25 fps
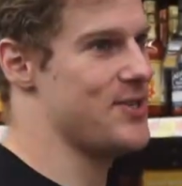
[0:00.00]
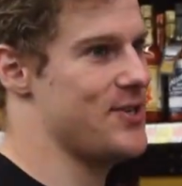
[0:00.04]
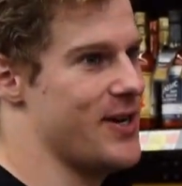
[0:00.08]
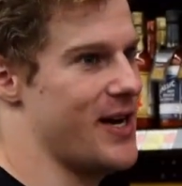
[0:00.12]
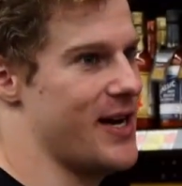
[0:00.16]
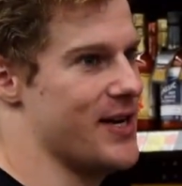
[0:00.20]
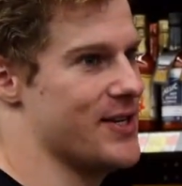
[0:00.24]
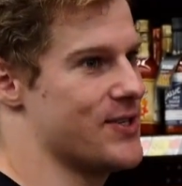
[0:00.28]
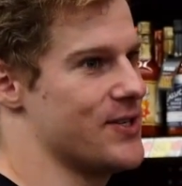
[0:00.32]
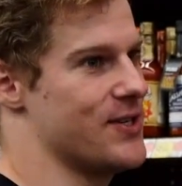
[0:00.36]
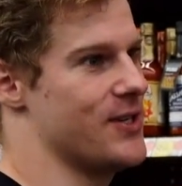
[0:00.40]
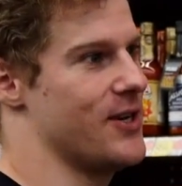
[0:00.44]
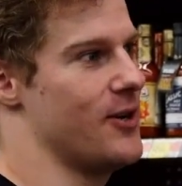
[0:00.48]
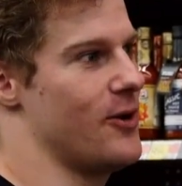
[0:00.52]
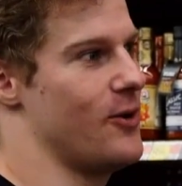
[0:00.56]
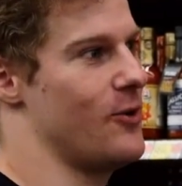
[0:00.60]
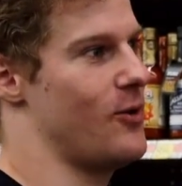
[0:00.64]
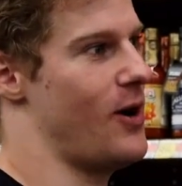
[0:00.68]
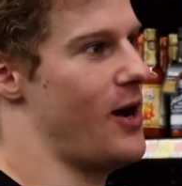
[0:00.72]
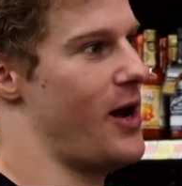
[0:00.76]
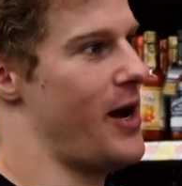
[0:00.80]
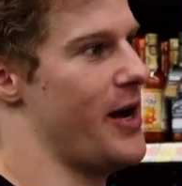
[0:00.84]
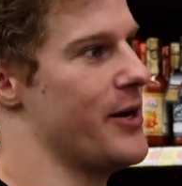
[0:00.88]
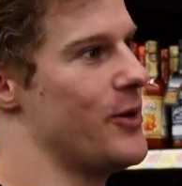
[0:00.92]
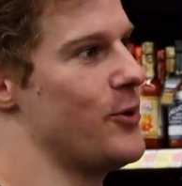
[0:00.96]
you guys know,
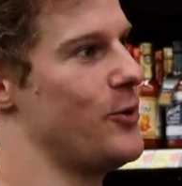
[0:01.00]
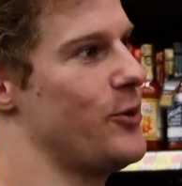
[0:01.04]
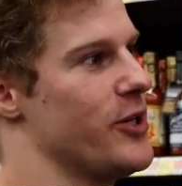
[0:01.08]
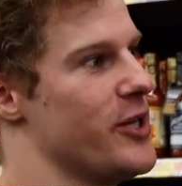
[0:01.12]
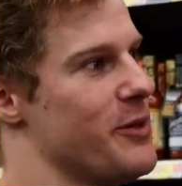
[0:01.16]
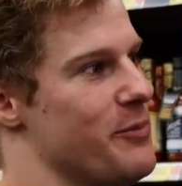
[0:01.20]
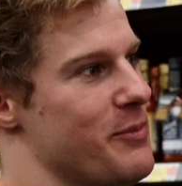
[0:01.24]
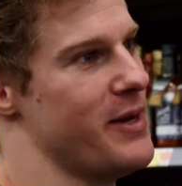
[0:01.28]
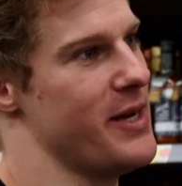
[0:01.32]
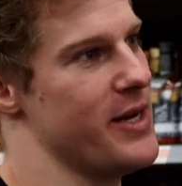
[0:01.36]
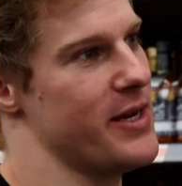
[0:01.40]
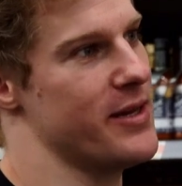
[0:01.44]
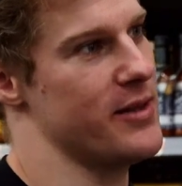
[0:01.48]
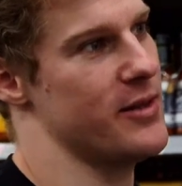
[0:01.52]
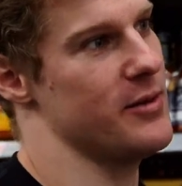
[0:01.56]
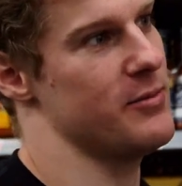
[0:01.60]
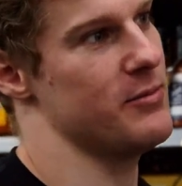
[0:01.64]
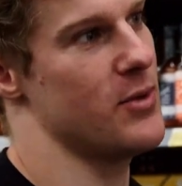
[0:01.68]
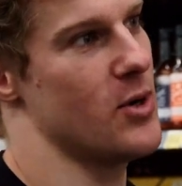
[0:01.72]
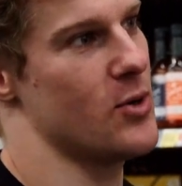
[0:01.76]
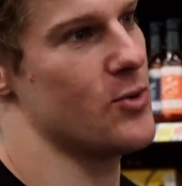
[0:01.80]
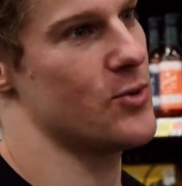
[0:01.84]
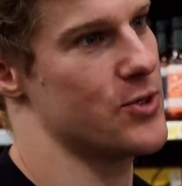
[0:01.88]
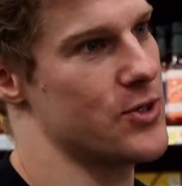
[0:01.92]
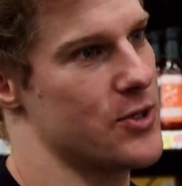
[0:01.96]
I only make the
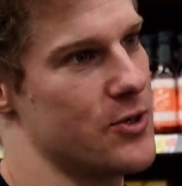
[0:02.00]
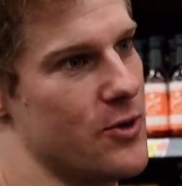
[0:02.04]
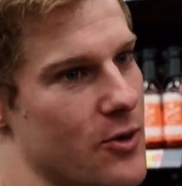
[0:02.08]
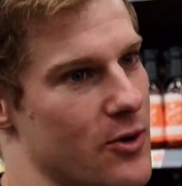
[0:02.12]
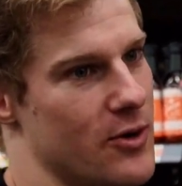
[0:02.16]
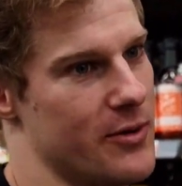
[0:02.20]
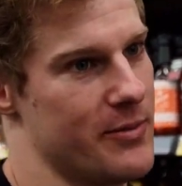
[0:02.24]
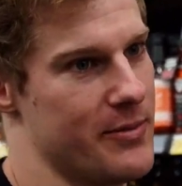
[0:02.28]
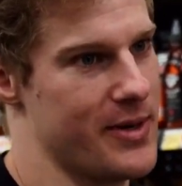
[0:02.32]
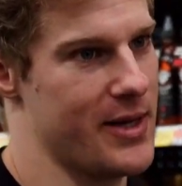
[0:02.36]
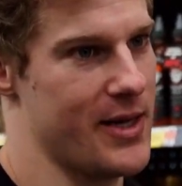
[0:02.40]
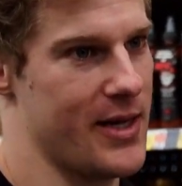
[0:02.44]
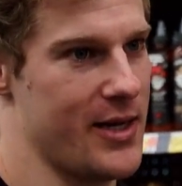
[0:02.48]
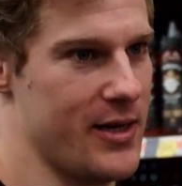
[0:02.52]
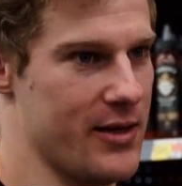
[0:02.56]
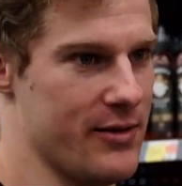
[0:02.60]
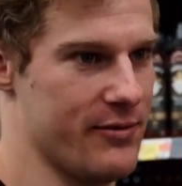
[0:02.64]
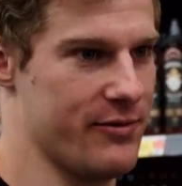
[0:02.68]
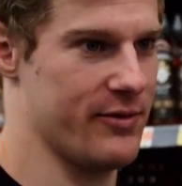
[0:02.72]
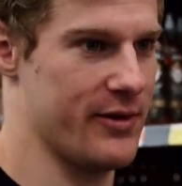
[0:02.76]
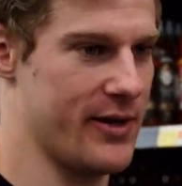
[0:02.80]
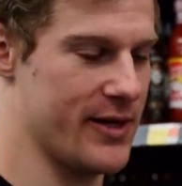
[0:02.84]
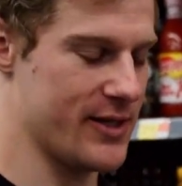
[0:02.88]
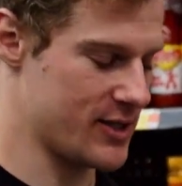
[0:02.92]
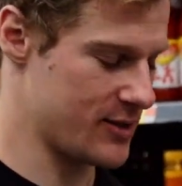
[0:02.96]
most gourmet of
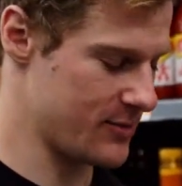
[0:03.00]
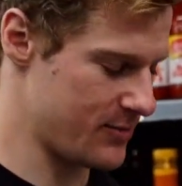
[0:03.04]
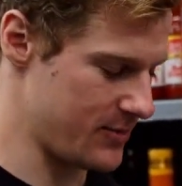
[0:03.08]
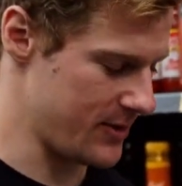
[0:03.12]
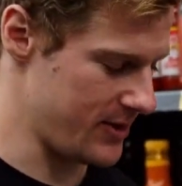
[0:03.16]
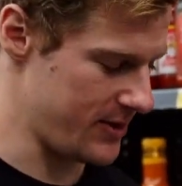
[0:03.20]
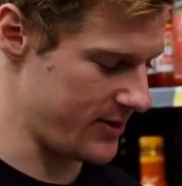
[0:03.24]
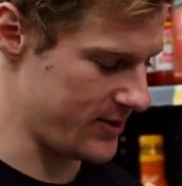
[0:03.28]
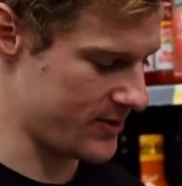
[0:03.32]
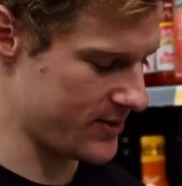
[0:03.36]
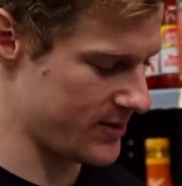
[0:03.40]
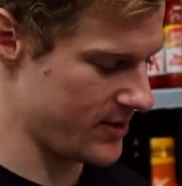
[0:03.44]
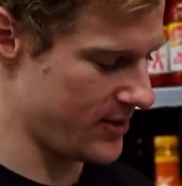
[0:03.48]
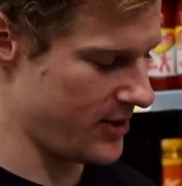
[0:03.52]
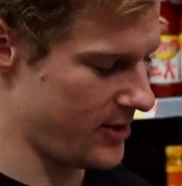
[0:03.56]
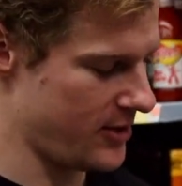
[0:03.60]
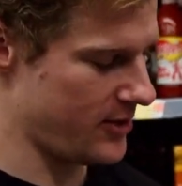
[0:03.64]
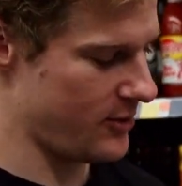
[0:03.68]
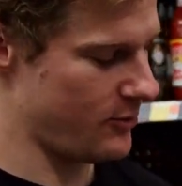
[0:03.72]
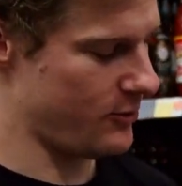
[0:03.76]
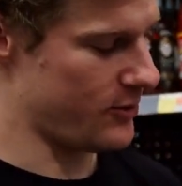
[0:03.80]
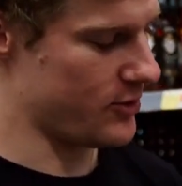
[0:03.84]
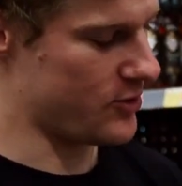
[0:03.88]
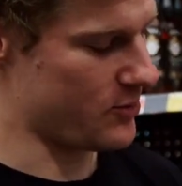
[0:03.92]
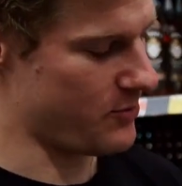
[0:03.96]
recipes,
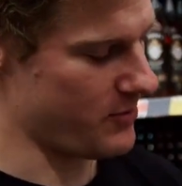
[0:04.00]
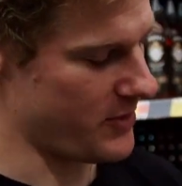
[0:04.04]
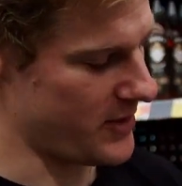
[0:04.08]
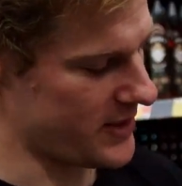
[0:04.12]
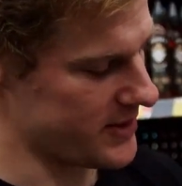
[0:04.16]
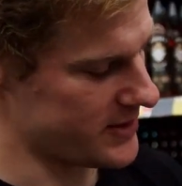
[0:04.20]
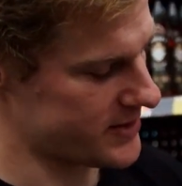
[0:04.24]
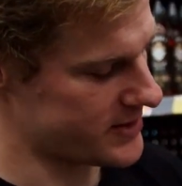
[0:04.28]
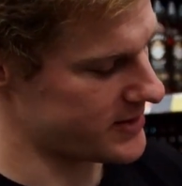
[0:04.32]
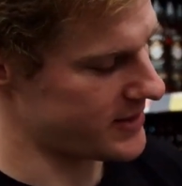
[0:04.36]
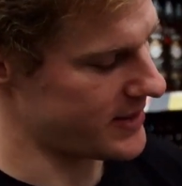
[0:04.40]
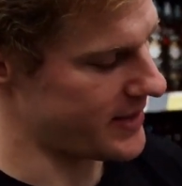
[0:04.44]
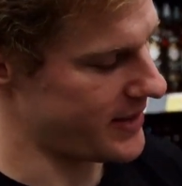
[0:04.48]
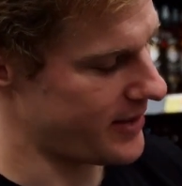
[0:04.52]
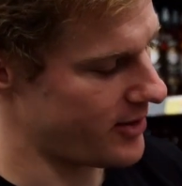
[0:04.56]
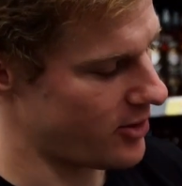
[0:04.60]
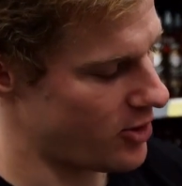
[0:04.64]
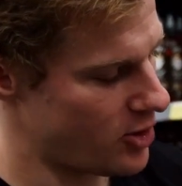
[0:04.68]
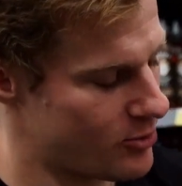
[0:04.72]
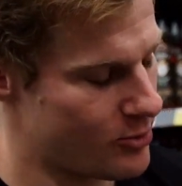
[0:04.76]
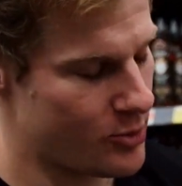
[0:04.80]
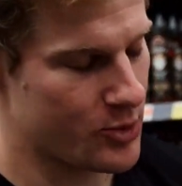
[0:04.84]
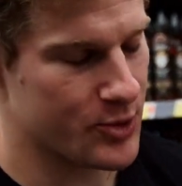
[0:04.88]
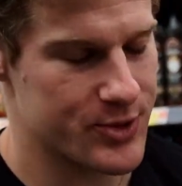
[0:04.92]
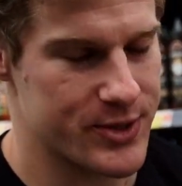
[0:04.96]
which means that
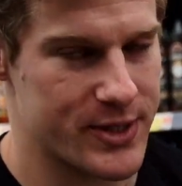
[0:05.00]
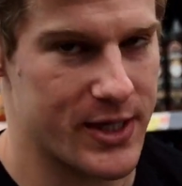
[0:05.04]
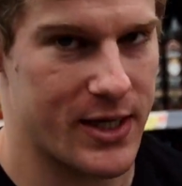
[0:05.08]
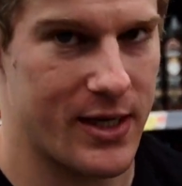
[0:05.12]
almost